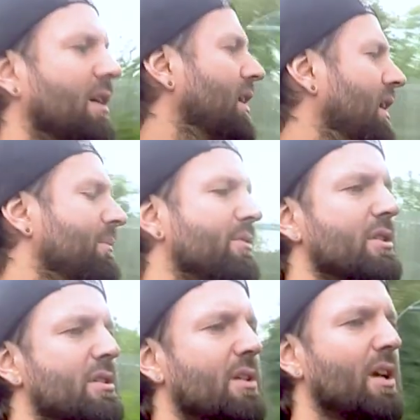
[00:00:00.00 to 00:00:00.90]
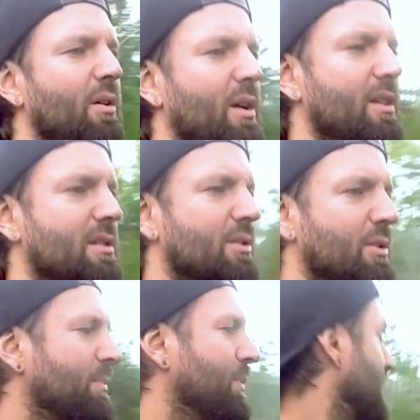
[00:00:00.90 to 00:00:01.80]
I am just going to
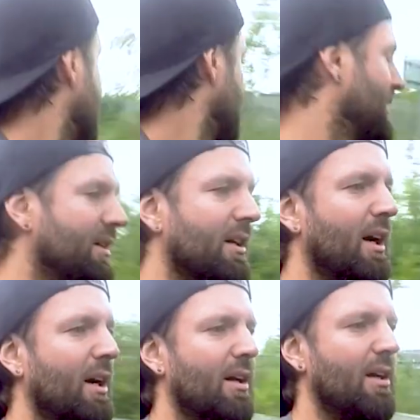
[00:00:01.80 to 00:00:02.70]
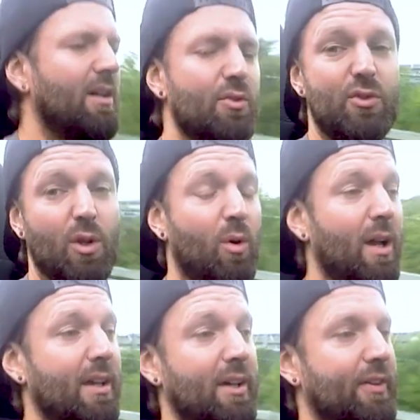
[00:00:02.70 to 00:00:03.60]
pull in here so
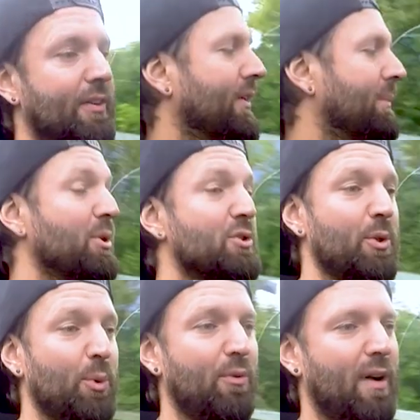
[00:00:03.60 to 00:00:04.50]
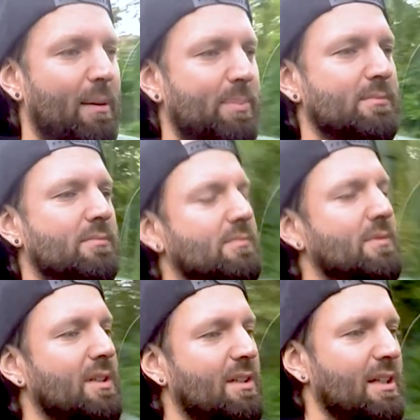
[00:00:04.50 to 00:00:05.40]
I can put the roof up
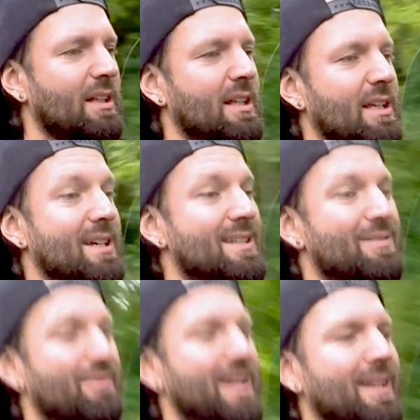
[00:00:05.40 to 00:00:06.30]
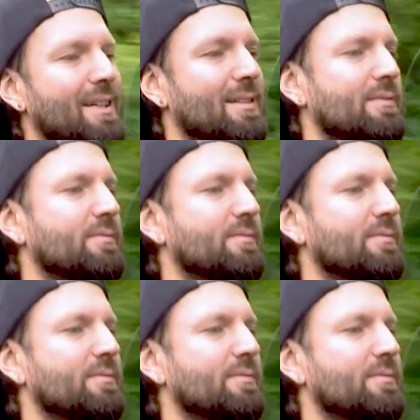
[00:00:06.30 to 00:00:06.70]
because it's raining.